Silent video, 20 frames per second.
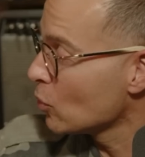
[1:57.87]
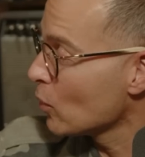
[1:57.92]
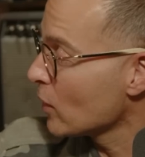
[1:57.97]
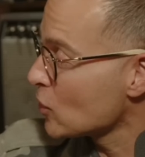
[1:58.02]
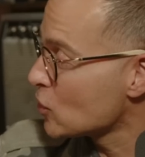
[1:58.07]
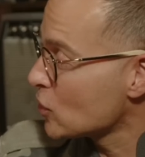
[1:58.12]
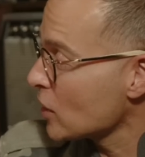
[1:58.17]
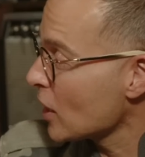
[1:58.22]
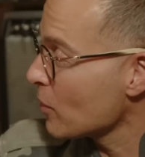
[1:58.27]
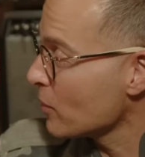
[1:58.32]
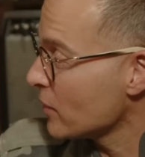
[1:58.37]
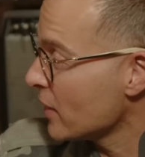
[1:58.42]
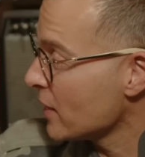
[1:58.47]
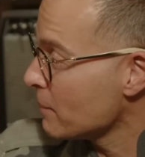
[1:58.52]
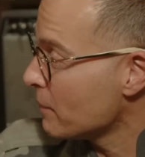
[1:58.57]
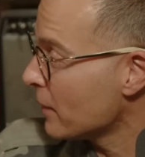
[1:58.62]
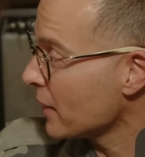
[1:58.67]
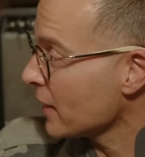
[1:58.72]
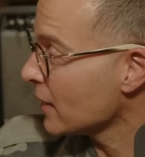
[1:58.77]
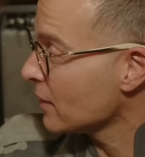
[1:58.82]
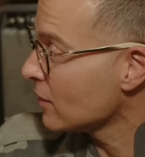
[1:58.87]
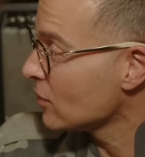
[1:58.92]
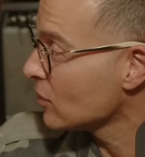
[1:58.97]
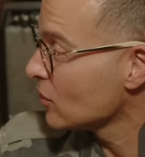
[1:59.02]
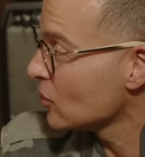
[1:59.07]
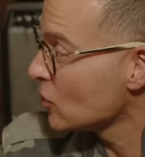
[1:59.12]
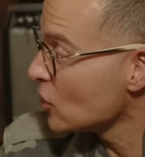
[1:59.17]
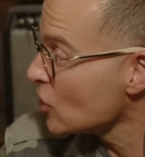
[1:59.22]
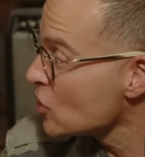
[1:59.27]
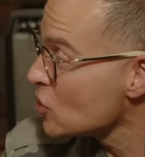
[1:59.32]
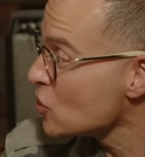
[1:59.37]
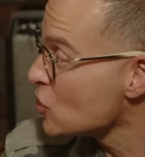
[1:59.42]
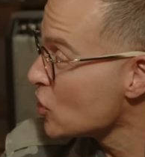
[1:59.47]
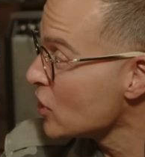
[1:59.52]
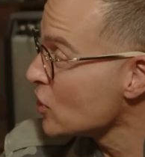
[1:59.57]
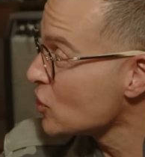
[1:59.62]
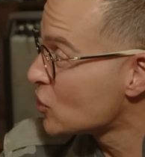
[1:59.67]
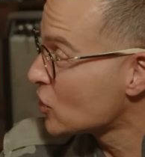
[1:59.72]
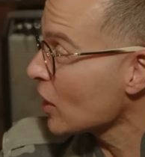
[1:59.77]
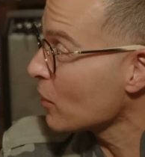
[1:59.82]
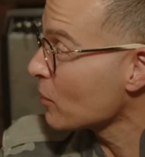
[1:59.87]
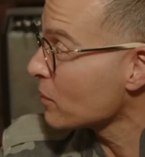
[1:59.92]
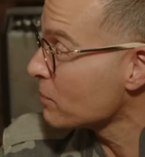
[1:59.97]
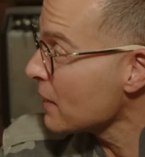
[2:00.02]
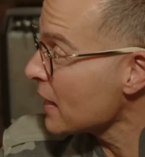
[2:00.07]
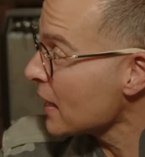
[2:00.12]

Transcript: you don't want to share it with anybody. You, no. didn't, you didn't share it with